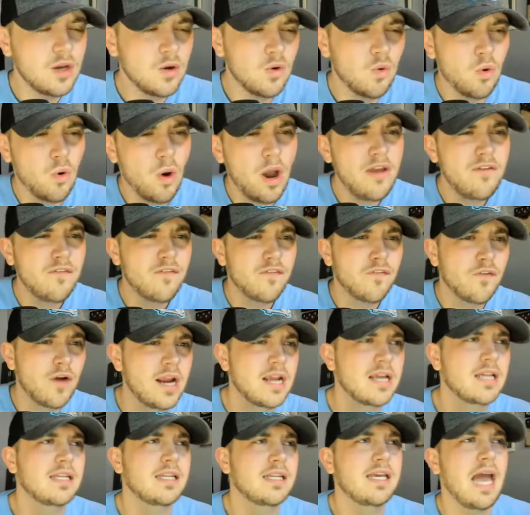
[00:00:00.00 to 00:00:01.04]
Quite
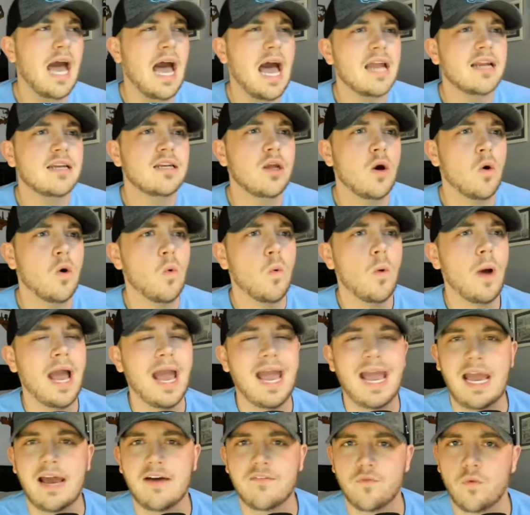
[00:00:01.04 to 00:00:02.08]
frankly, I don't
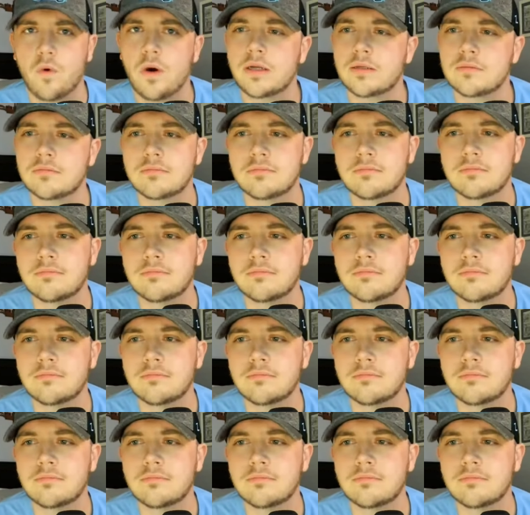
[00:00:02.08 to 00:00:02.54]
have one.